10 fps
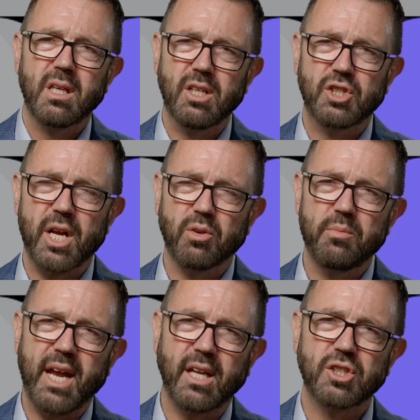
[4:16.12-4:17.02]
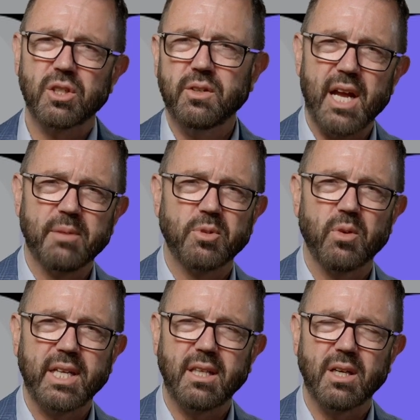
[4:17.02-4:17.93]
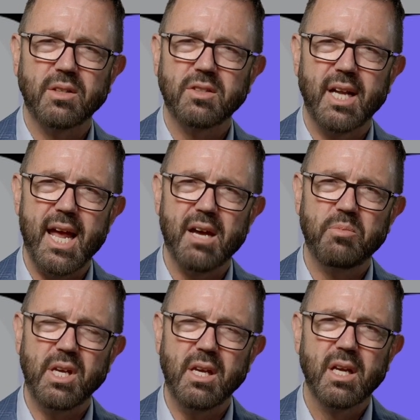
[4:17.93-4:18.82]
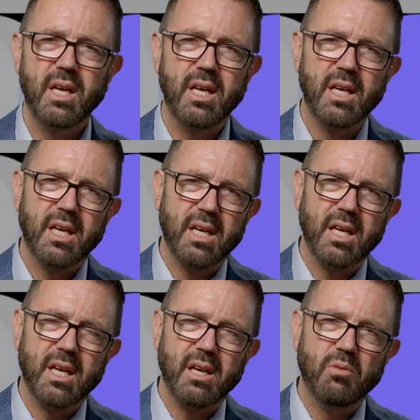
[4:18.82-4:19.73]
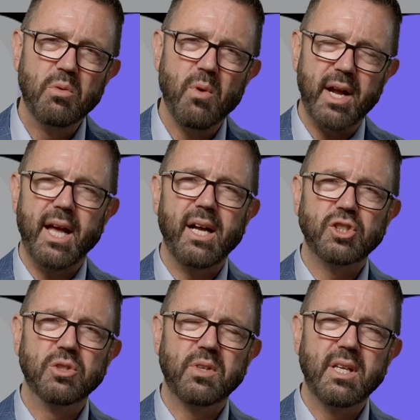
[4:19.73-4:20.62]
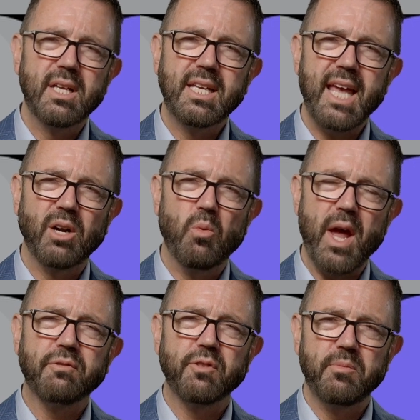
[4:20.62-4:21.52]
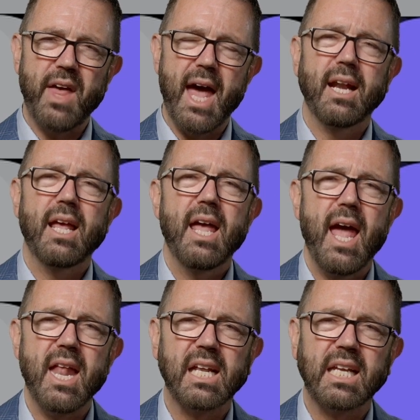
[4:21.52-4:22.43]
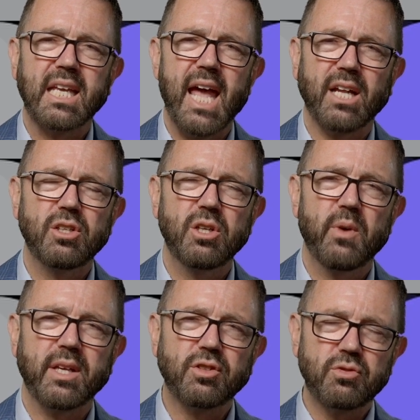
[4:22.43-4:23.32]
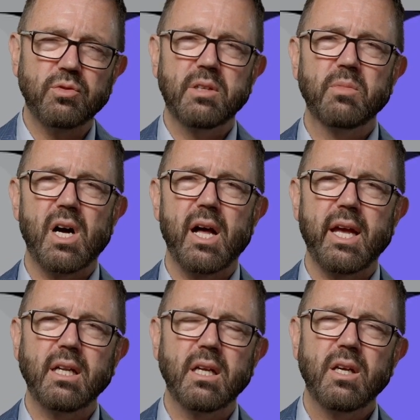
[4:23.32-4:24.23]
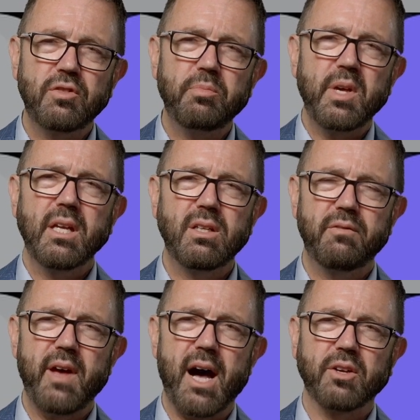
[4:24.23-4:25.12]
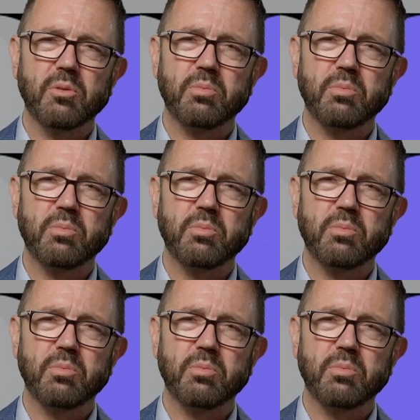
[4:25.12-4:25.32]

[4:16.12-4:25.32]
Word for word: The general manager in the upper right there isn't happy. We want to let you get away from that and get to a streamlined speed to value